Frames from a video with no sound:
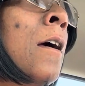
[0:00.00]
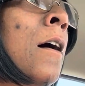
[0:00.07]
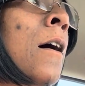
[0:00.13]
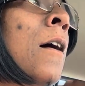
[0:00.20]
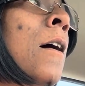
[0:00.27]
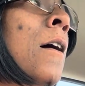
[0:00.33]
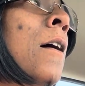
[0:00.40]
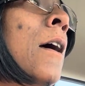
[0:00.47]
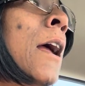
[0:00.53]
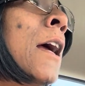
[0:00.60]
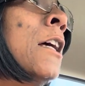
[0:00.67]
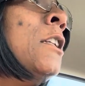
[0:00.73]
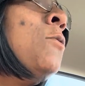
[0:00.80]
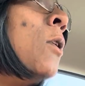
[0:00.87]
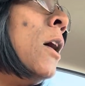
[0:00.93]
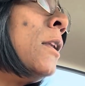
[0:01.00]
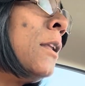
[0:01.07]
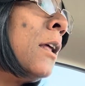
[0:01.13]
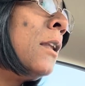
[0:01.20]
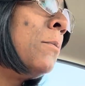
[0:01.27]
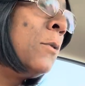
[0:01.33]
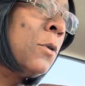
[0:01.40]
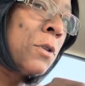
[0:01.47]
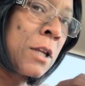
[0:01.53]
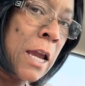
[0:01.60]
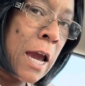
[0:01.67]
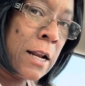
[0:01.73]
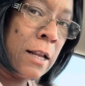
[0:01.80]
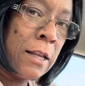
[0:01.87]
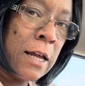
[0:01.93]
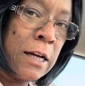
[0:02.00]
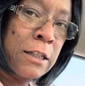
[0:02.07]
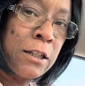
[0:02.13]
Antoine Delamuth Cadillac.